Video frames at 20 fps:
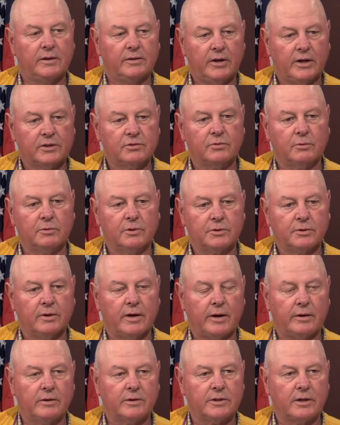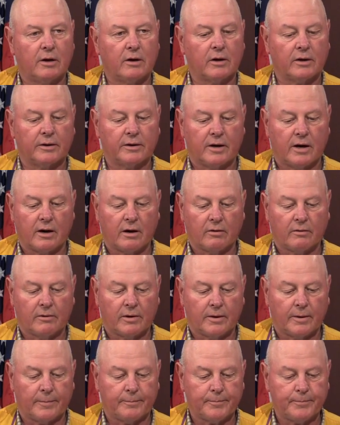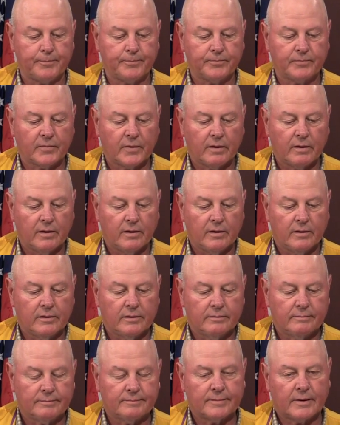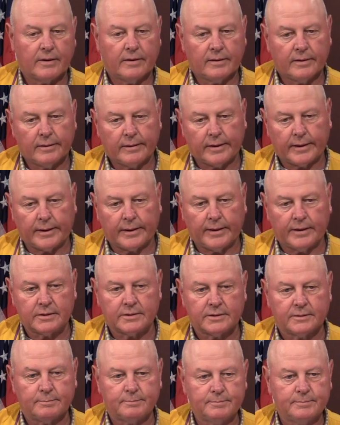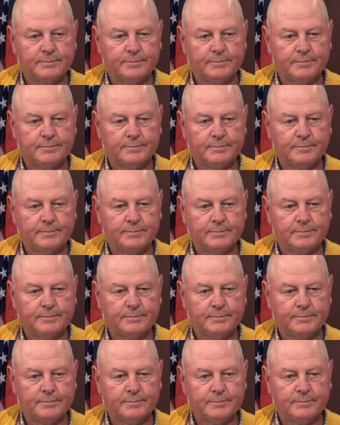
And that's what we're trying to target our, I guess,